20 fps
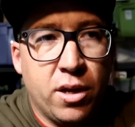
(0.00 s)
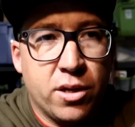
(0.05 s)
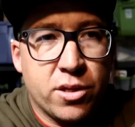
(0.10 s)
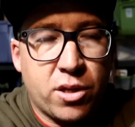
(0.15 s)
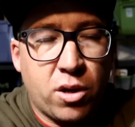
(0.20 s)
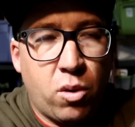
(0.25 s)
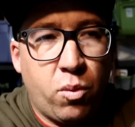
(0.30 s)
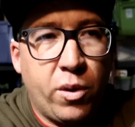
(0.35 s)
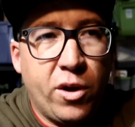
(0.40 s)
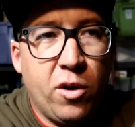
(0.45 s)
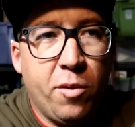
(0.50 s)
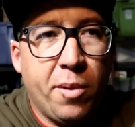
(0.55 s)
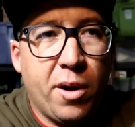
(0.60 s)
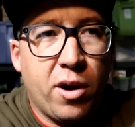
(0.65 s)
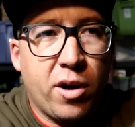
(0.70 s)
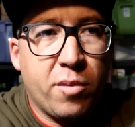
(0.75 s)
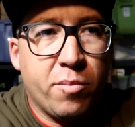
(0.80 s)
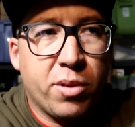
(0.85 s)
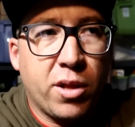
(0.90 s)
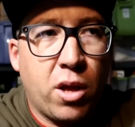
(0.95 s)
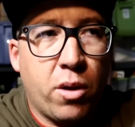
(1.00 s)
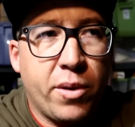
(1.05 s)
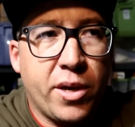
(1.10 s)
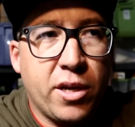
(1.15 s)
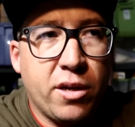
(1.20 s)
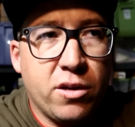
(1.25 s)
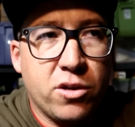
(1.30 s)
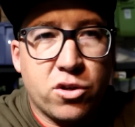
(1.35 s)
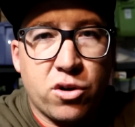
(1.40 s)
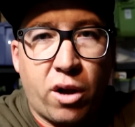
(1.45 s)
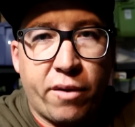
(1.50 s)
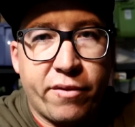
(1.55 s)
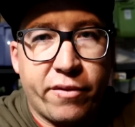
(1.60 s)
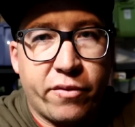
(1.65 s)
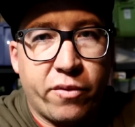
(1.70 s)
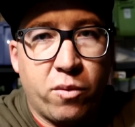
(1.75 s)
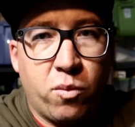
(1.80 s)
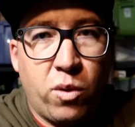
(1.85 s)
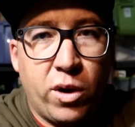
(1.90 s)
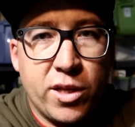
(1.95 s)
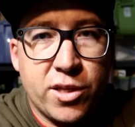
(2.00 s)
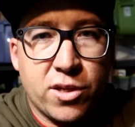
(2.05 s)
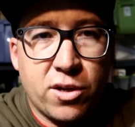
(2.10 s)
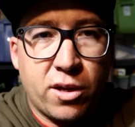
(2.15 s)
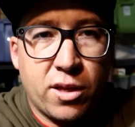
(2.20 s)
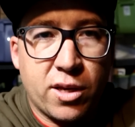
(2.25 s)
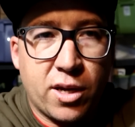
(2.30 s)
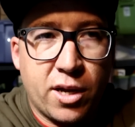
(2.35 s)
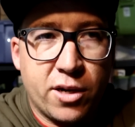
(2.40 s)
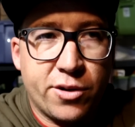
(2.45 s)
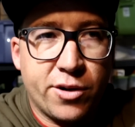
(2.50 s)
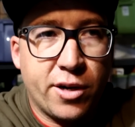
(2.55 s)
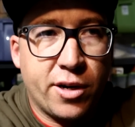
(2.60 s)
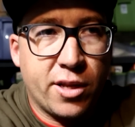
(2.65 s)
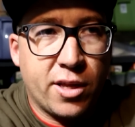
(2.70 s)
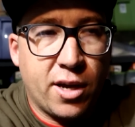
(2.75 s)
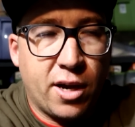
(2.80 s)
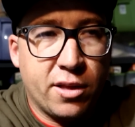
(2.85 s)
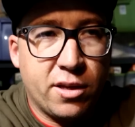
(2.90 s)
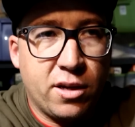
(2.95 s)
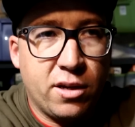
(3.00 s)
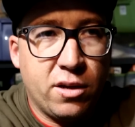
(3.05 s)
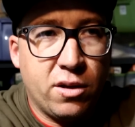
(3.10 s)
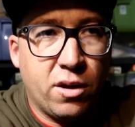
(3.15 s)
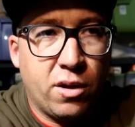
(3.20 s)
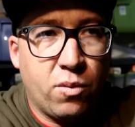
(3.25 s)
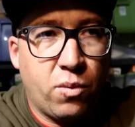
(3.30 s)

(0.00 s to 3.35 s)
So a wheel bearing blowing, driving from one side of the country to the other,